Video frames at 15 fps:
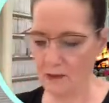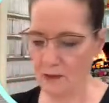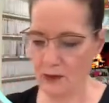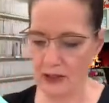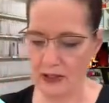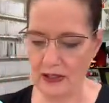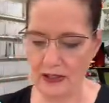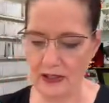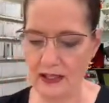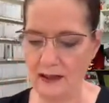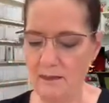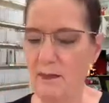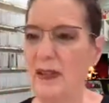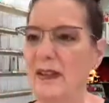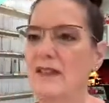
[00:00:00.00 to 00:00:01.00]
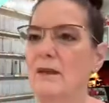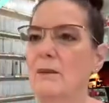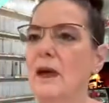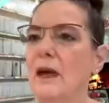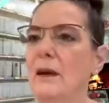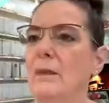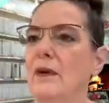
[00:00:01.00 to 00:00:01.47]
bring in a light piece of
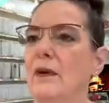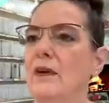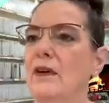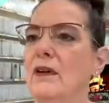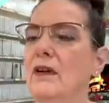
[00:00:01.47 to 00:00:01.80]
paper.